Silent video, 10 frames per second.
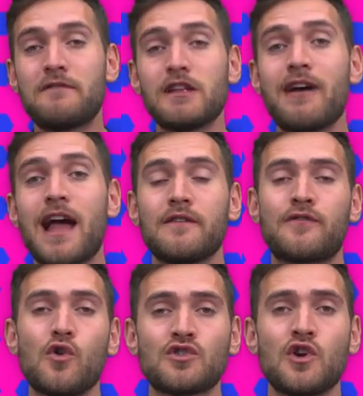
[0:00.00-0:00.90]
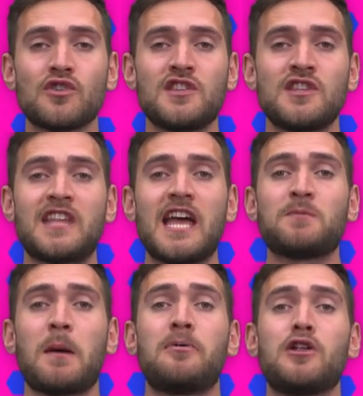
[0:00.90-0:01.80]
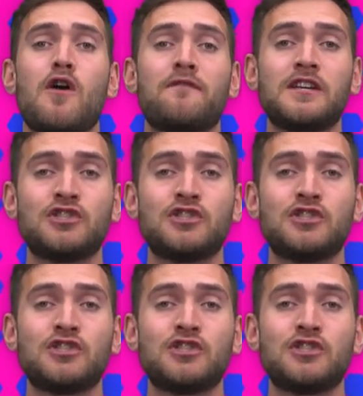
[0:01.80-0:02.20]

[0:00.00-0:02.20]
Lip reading: Villarreal, of course, got to this stage by pulling off a